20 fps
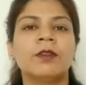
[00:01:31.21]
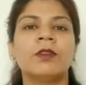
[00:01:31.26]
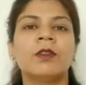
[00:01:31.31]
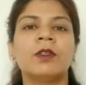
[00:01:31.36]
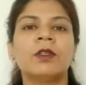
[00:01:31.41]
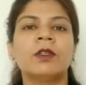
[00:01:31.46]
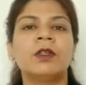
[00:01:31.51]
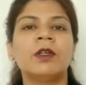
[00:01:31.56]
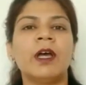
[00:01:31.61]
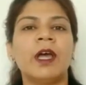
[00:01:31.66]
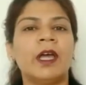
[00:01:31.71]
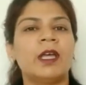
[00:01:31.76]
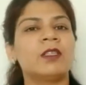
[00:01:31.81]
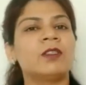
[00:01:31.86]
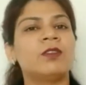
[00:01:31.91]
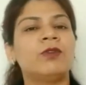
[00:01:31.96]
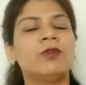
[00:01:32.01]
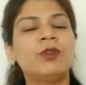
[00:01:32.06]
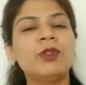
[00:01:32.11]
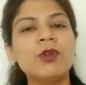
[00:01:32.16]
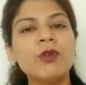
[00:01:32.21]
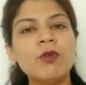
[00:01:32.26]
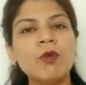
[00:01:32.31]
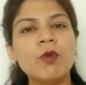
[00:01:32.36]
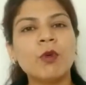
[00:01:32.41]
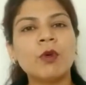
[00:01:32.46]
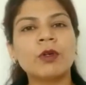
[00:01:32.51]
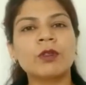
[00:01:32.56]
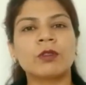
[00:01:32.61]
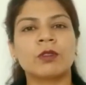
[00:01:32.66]
the as
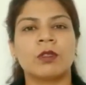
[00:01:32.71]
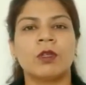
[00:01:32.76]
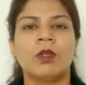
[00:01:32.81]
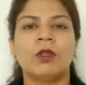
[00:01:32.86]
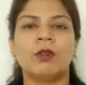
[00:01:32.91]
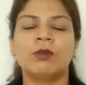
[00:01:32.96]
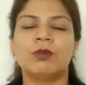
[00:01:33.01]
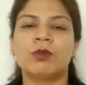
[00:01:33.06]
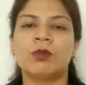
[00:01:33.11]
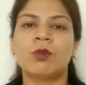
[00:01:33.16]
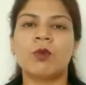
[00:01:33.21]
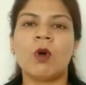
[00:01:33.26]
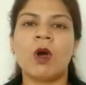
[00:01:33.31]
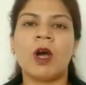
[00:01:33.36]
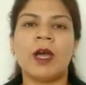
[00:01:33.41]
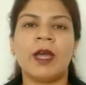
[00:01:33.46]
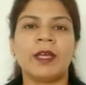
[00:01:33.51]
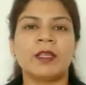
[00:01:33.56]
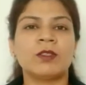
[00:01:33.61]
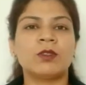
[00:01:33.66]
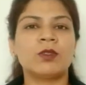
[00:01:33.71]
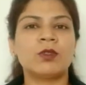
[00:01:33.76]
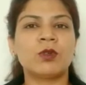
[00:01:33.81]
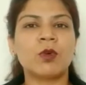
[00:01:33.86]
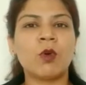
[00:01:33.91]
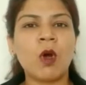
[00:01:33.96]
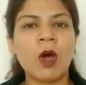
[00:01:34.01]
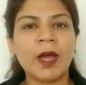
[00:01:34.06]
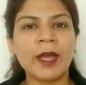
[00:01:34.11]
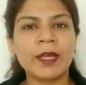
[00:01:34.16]
dukes, throa as
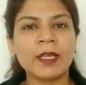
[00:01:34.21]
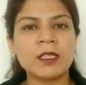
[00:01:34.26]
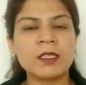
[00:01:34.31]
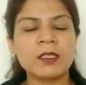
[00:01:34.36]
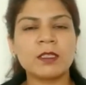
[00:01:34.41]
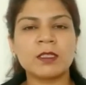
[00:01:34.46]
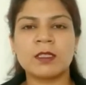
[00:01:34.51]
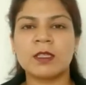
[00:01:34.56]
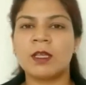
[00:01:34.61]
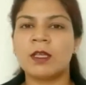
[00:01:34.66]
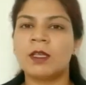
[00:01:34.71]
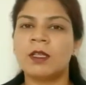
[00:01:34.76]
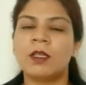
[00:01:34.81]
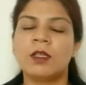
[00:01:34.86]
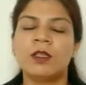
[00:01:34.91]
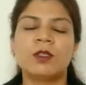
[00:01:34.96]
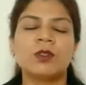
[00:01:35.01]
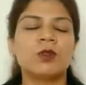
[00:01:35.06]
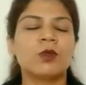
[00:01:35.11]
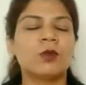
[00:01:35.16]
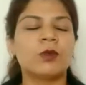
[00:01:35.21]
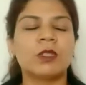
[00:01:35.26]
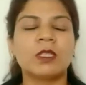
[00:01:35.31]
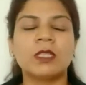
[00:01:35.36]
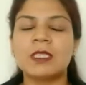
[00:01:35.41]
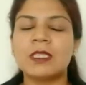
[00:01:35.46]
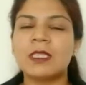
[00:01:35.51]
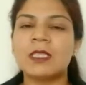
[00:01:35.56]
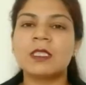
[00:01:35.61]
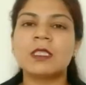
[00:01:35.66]
thrice. So
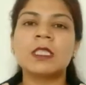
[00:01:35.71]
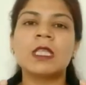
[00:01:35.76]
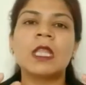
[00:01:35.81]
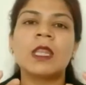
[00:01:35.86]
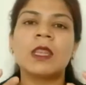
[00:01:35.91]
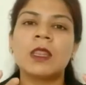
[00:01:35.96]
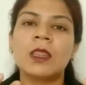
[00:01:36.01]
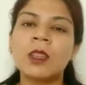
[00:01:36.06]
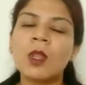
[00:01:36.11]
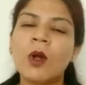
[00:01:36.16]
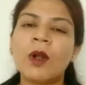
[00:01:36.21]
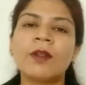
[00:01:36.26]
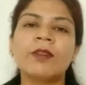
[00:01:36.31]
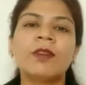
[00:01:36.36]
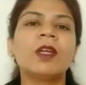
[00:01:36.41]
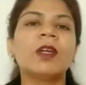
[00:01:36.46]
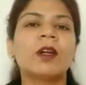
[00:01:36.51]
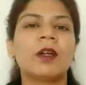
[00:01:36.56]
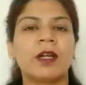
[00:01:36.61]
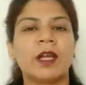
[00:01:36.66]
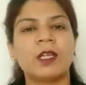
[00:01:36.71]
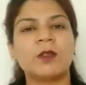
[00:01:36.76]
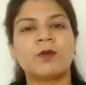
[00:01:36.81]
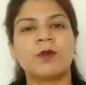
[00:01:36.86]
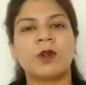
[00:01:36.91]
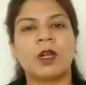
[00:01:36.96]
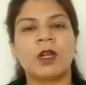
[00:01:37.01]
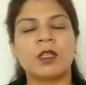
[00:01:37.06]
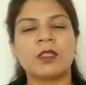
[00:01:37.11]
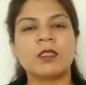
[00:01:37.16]
this is not the correct
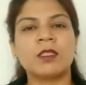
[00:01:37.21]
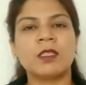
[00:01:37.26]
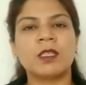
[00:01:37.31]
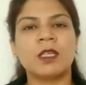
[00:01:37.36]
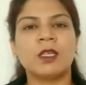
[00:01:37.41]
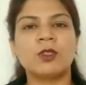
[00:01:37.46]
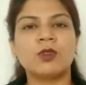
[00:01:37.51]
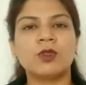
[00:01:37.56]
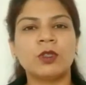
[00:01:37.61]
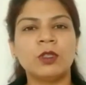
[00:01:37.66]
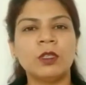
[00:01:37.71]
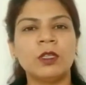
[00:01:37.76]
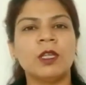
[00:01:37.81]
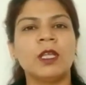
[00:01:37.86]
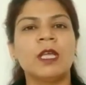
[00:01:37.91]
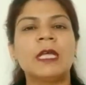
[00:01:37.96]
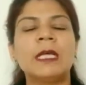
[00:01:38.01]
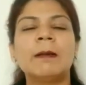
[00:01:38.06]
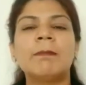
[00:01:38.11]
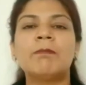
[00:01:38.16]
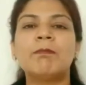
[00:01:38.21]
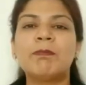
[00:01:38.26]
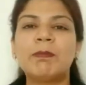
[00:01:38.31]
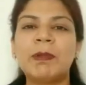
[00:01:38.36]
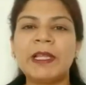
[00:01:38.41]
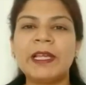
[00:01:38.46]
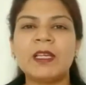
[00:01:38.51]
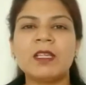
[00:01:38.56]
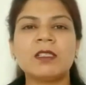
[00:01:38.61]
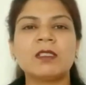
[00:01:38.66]
pronunciation.
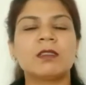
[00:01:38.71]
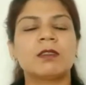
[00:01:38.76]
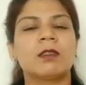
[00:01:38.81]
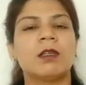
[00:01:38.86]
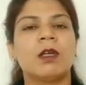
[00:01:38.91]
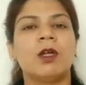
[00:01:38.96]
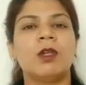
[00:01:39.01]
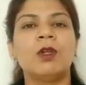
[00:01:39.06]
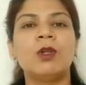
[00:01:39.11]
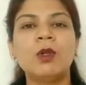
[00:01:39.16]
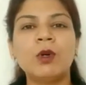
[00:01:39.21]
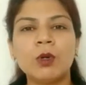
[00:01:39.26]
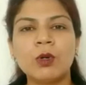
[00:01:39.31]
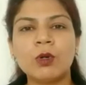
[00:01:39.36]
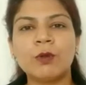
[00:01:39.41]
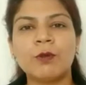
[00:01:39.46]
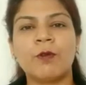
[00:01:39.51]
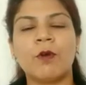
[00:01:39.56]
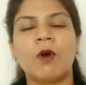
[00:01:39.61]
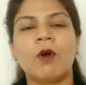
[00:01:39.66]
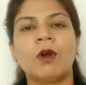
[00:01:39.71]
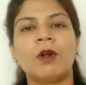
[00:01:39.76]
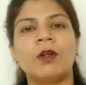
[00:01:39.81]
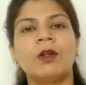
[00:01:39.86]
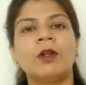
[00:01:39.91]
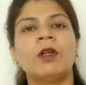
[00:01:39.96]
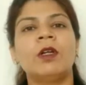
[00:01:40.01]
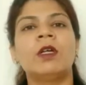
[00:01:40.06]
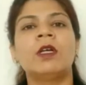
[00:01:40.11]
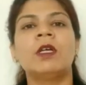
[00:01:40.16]
Please look for